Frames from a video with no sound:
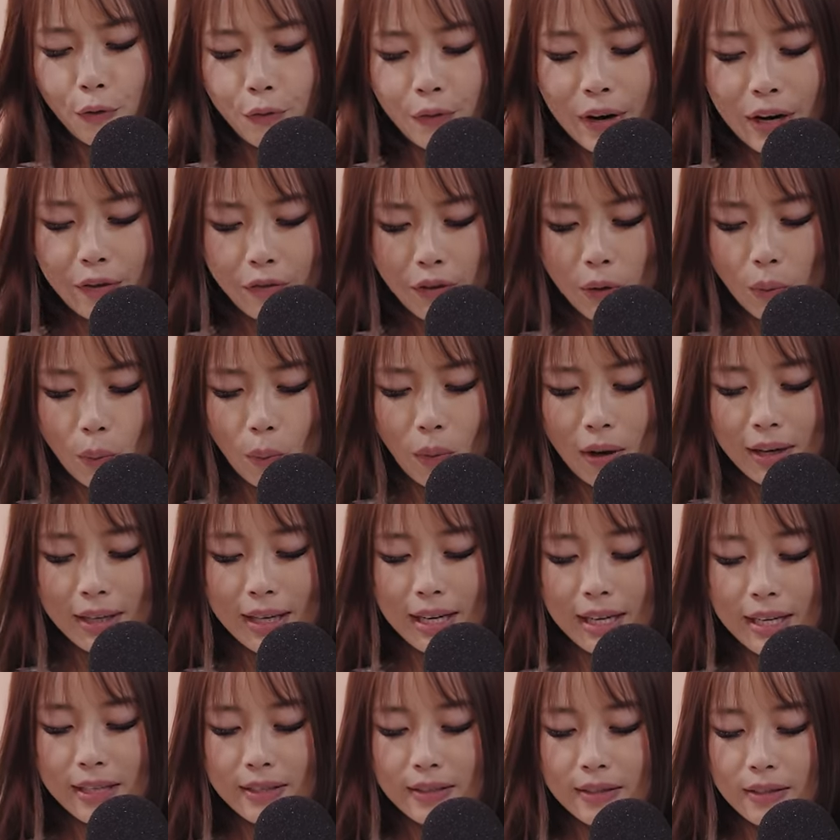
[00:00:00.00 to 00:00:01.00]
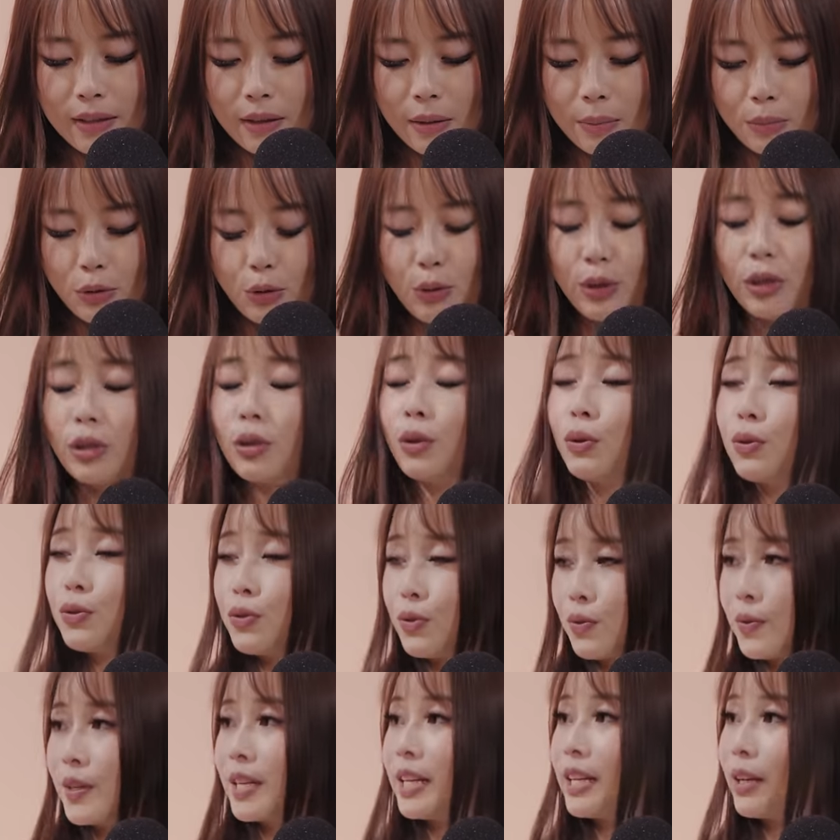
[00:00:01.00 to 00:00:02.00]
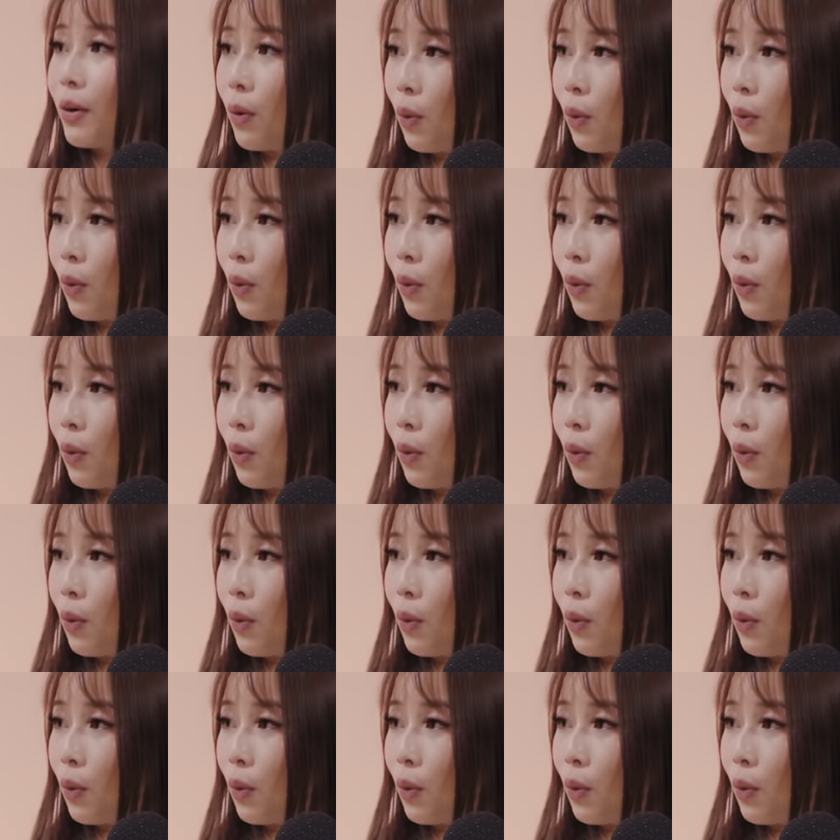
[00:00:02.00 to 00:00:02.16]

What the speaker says: favorite one is Uniqlo's 3D